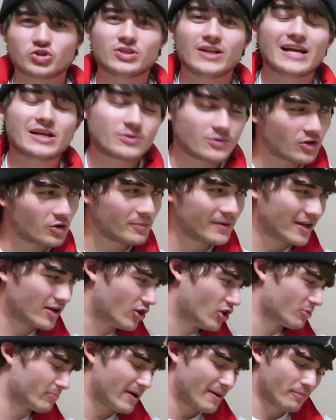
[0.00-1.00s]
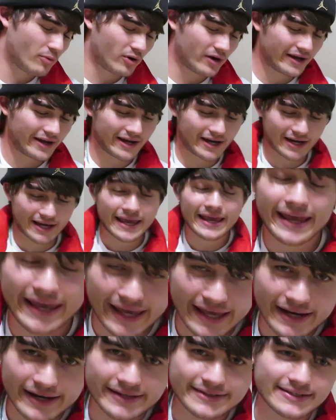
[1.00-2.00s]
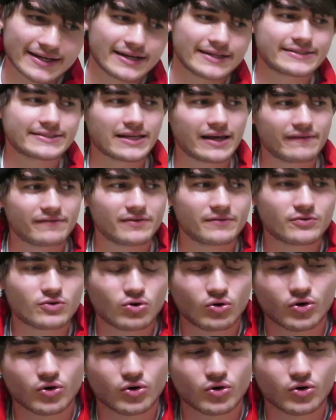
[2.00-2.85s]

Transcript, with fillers: So next we're gonna be calling my boy uh, Cade, he's in S7 of